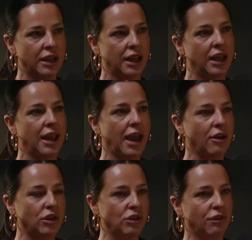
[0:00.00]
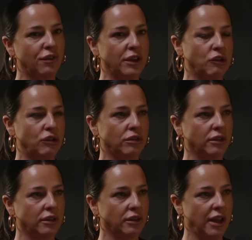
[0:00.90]
and how you feel
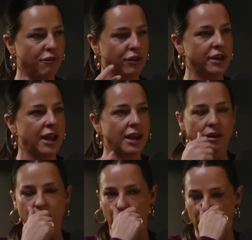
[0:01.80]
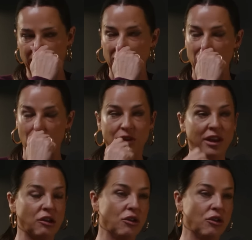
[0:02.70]
every day when you know that